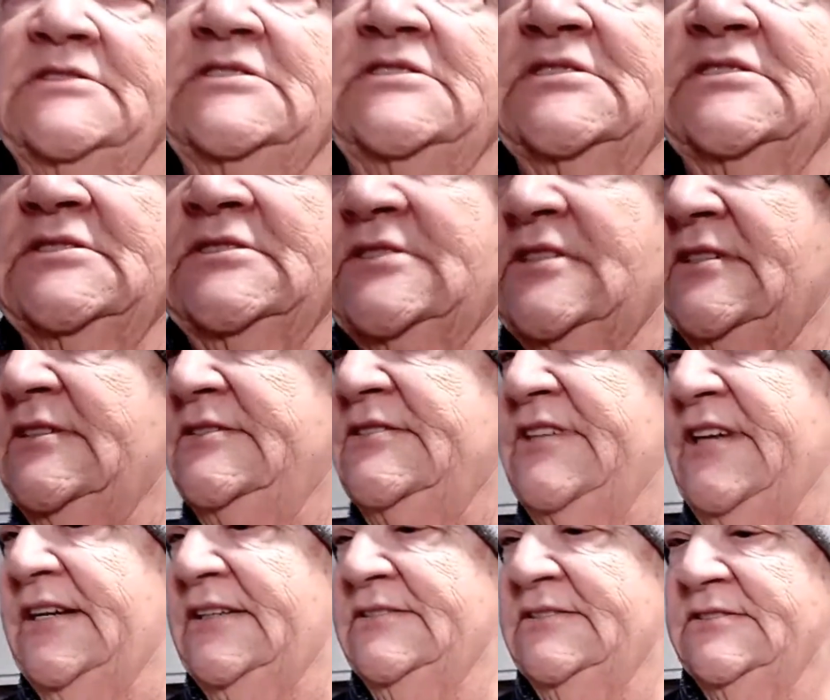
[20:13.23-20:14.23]
Okay,
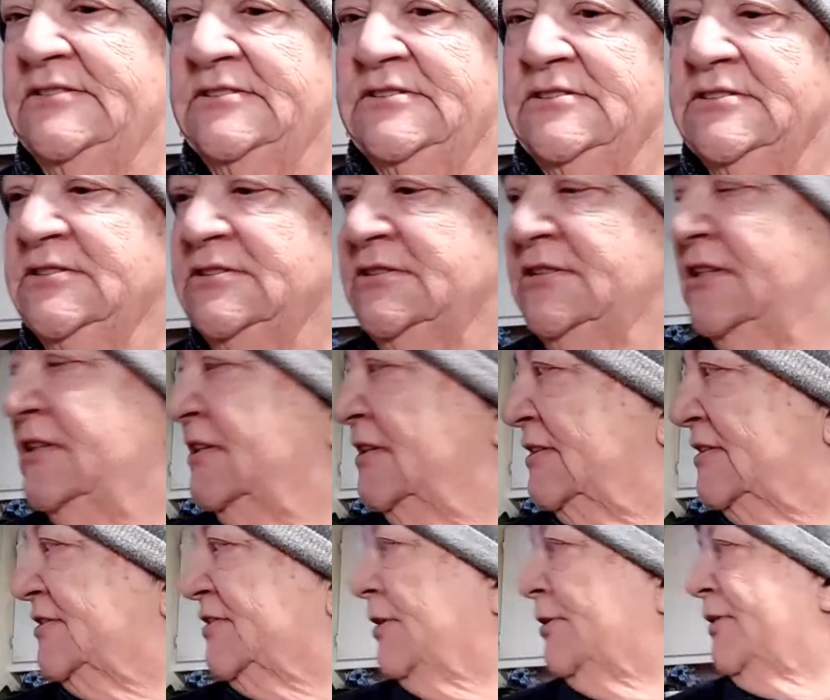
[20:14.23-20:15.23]
yeah. Okay.
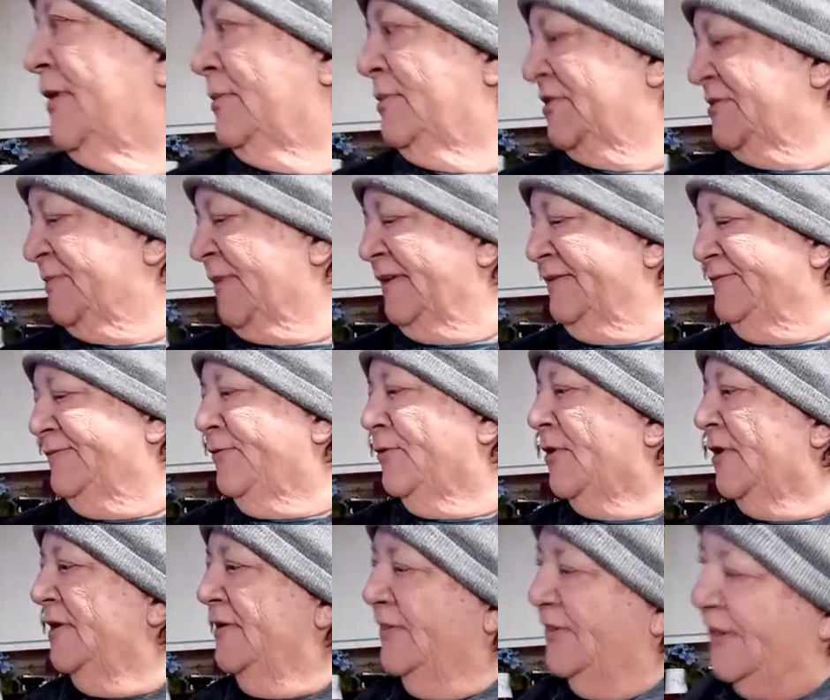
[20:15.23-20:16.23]
So that was my
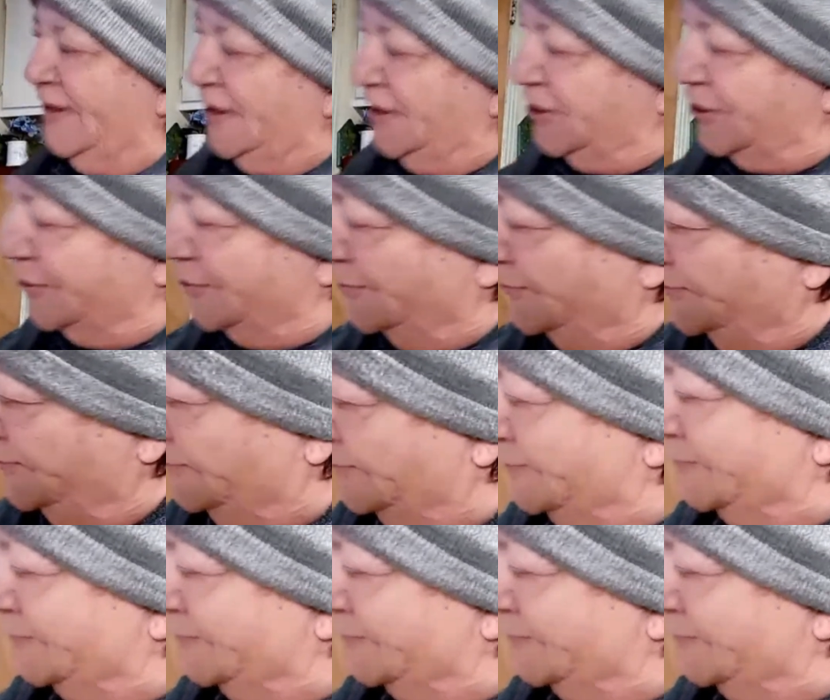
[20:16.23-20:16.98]
four. Thank you. Okay.